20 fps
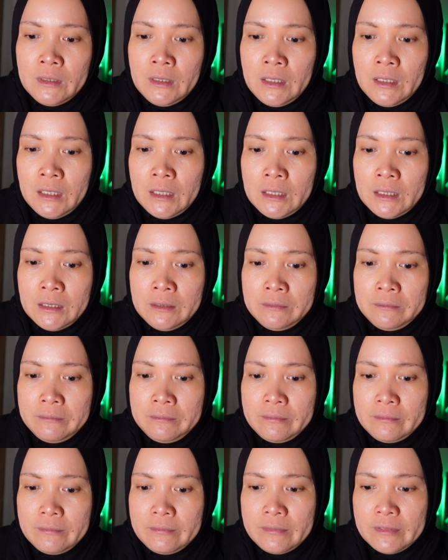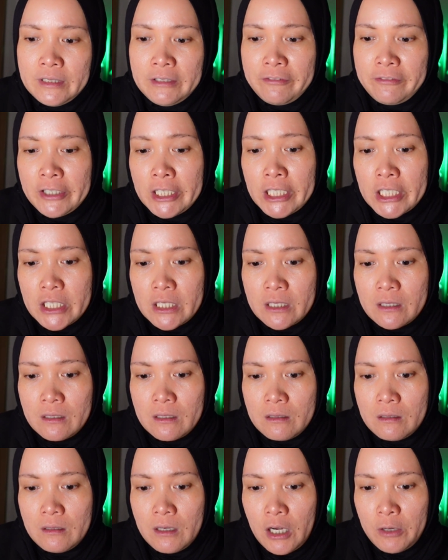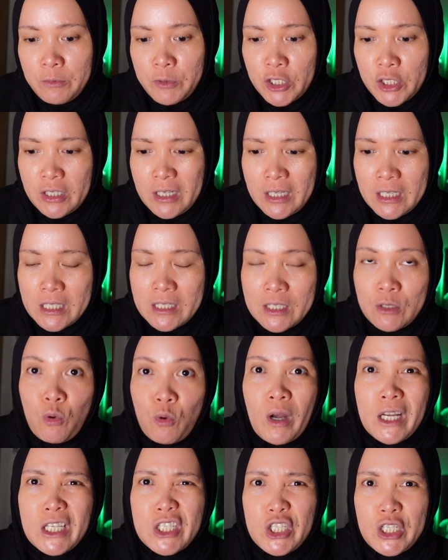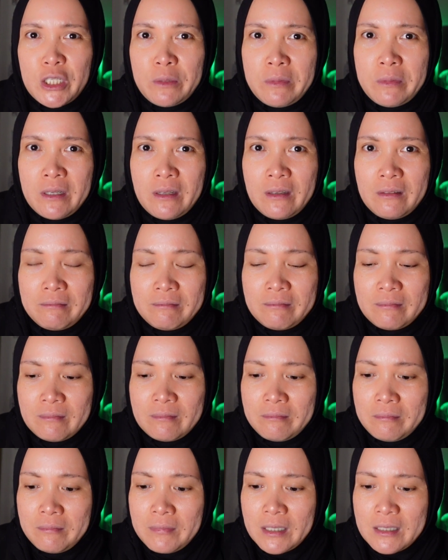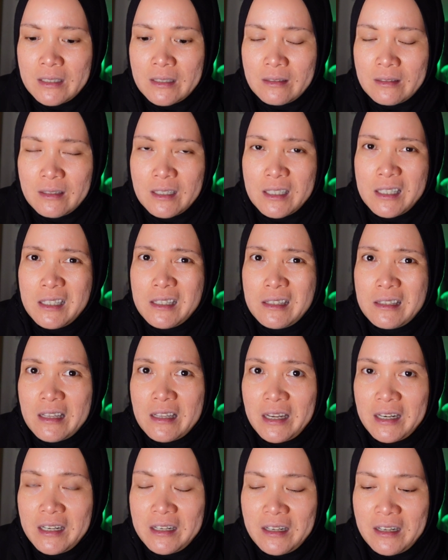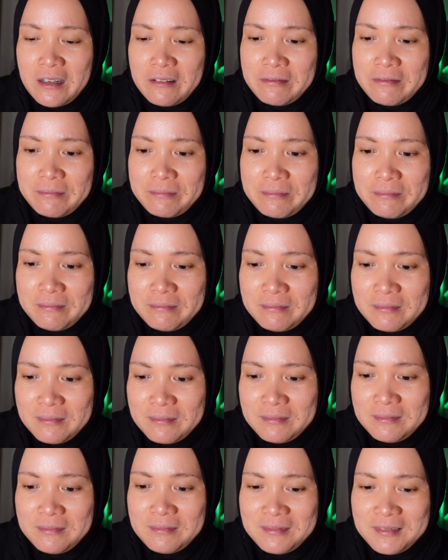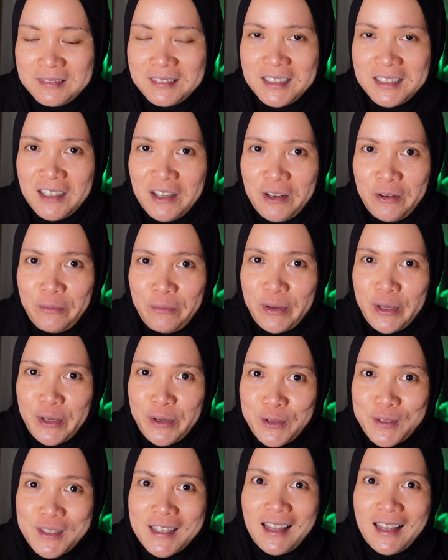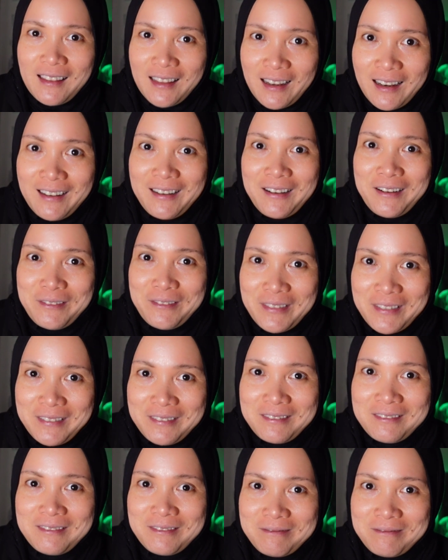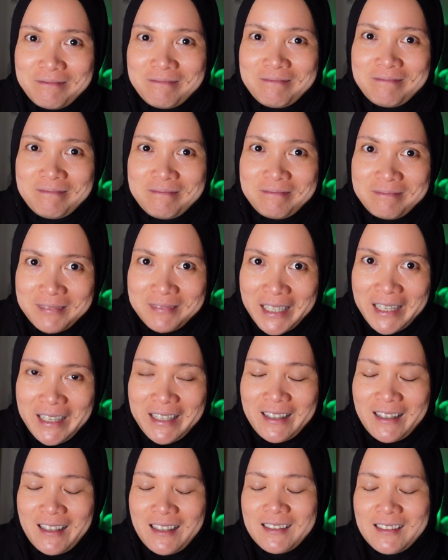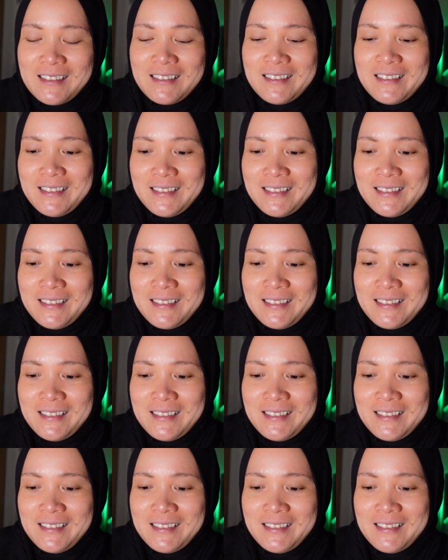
The first option is 1 GB. But this is not enough. We use a lot of data,